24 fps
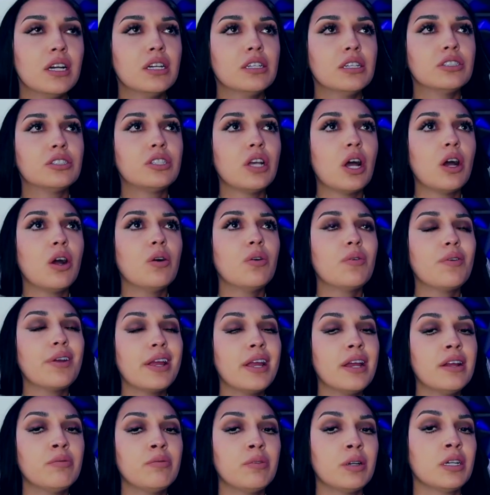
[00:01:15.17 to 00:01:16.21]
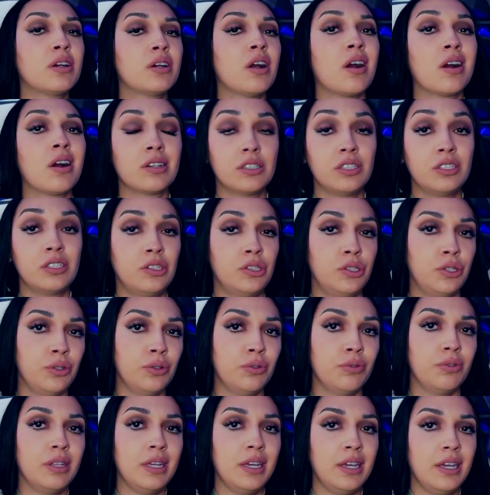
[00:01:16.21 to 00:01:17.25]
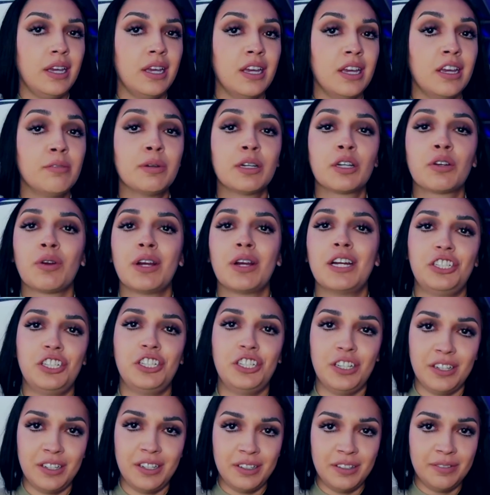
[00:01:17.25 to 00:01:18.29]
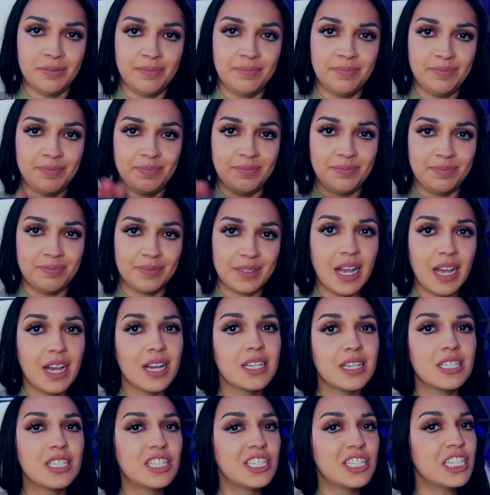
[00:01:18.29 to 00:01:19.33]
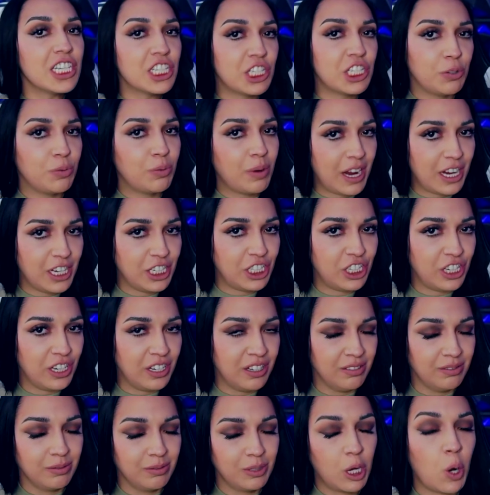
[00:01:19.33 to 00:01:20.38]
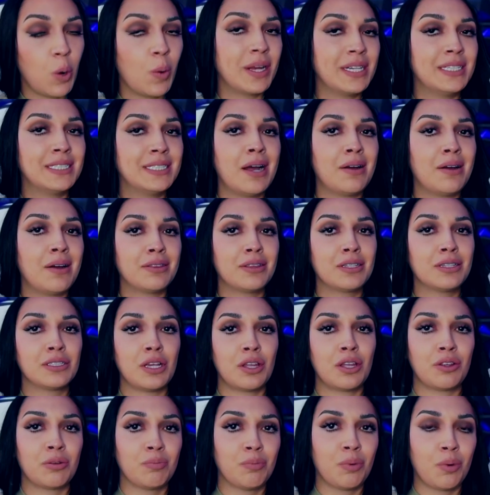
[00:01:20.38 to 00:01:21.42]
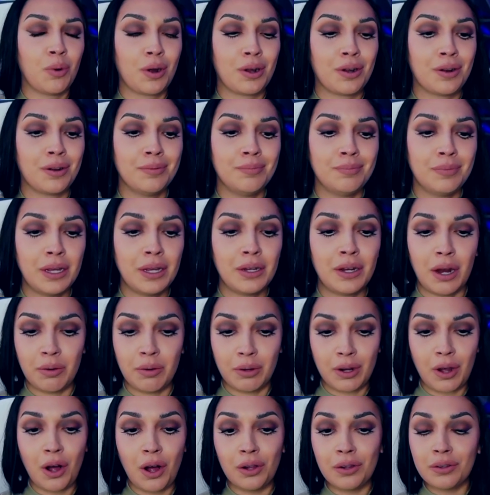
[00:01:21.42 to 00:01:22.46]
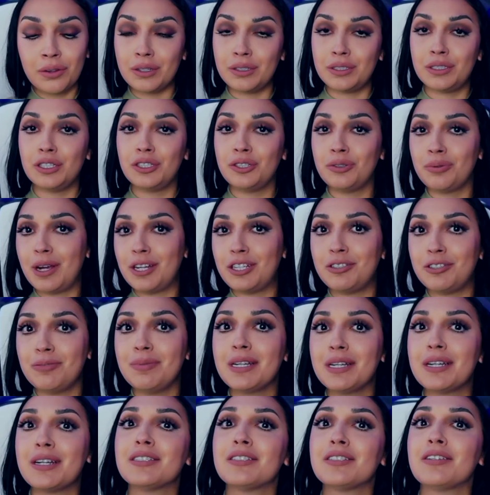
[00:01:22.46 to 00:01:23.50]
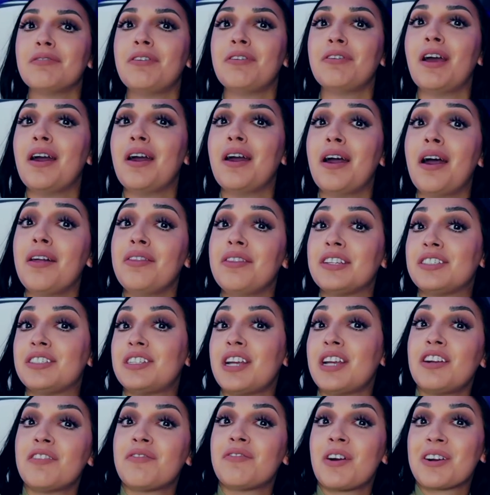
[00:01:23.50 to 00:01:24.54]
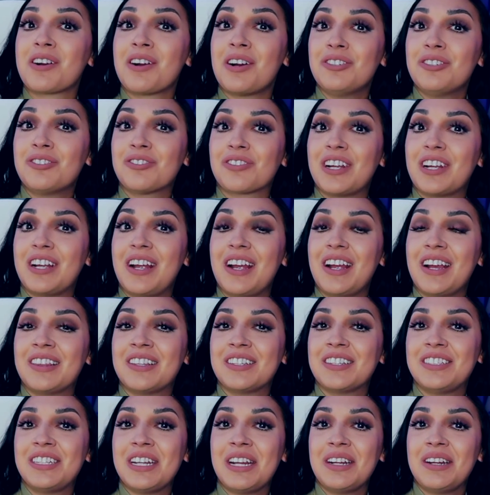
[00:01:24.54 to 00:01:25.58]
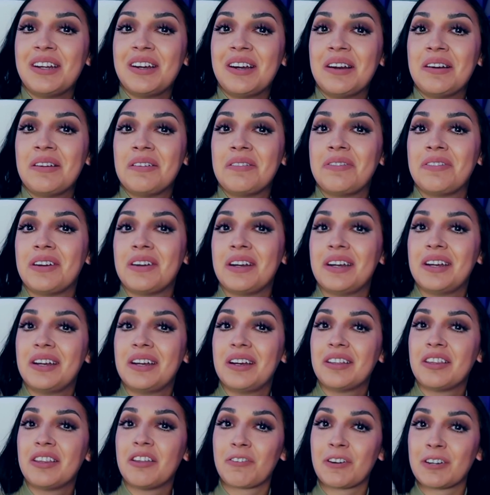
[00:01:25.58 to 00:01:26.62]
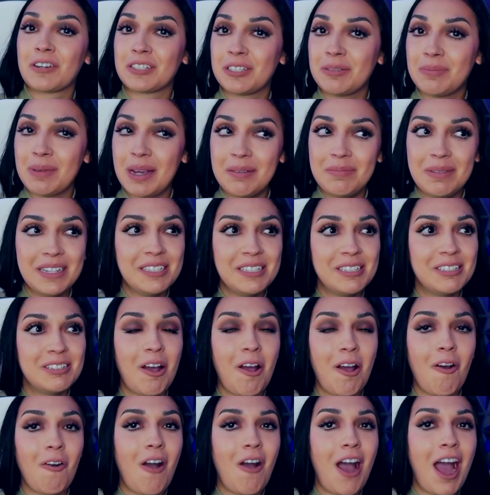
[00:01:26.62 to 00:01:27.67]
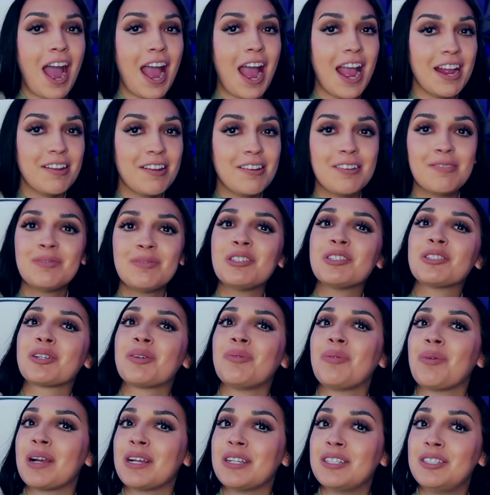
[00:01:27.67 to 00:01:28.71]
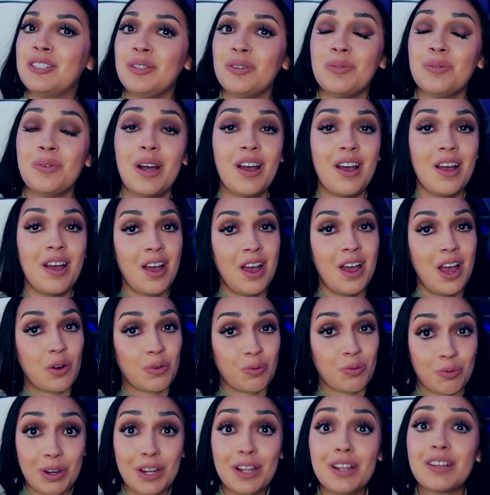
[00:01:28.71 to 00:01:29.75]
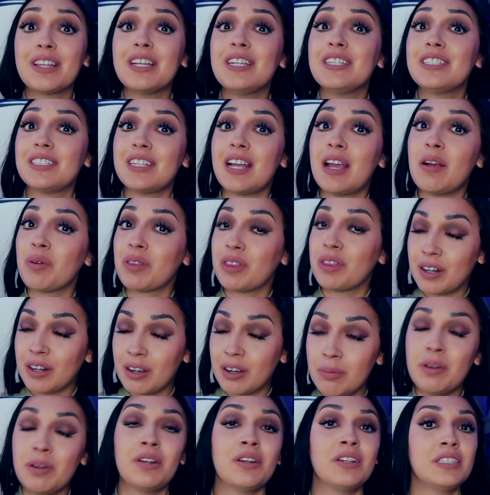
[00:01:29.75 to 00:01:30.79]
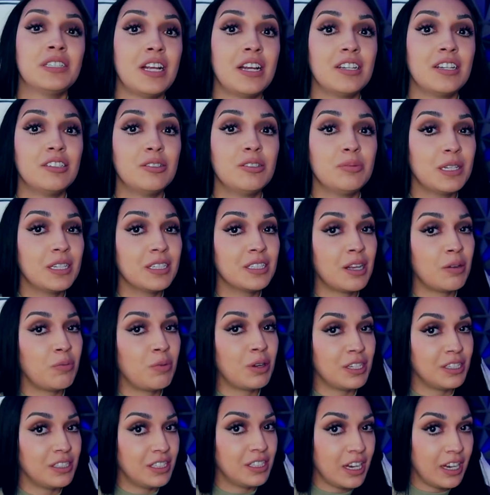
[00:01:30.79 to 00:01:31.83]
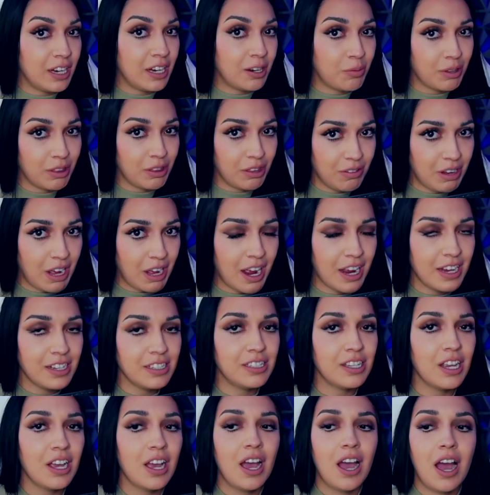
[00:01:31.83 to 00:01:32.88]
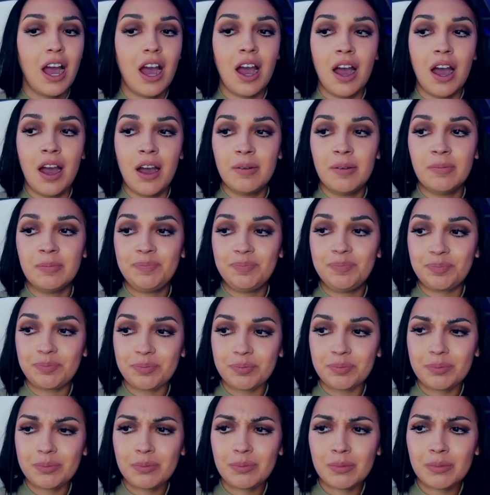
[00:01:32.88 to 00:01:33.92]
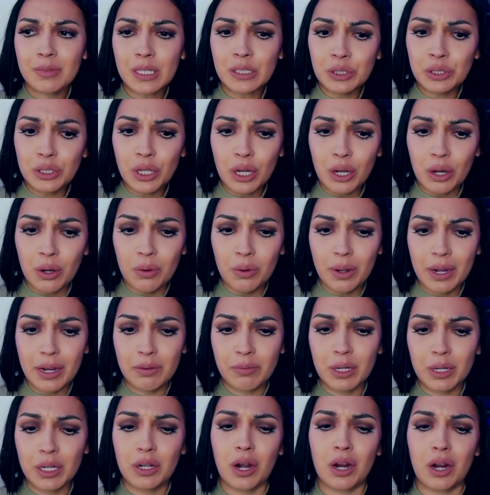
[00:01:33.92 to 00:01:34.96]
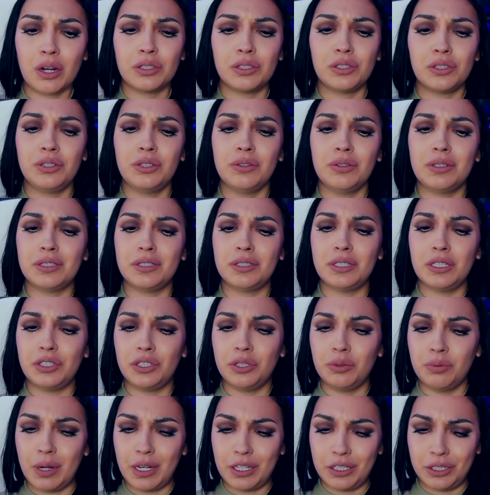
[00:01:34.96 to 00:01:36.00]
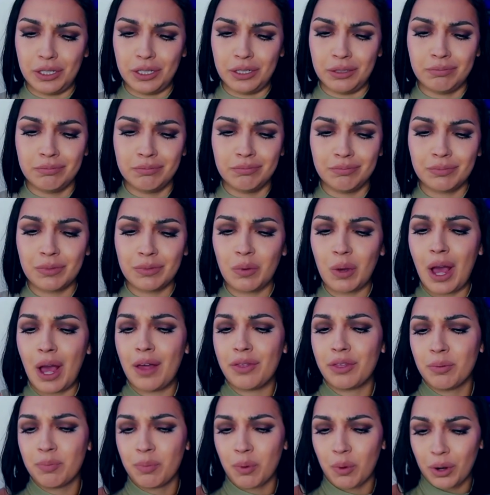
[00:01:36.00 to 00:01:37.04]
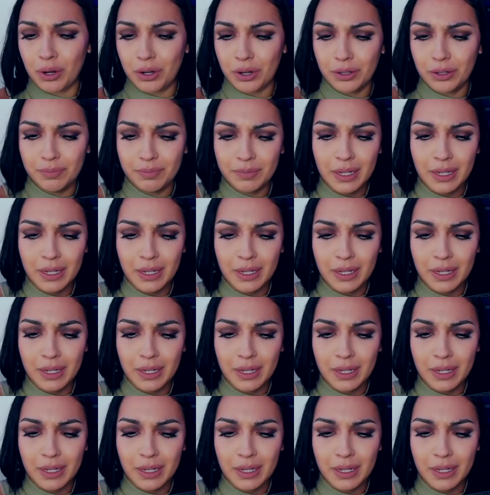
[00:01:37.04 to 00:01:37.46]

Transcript: So in regards to the immigration situation going down at the southern border, and I call it a situation because of the state of our country and the state of the First Amendment. So I am just going to really stay within community standards because I want to stay here with you guys. So in regards to the situation at the border,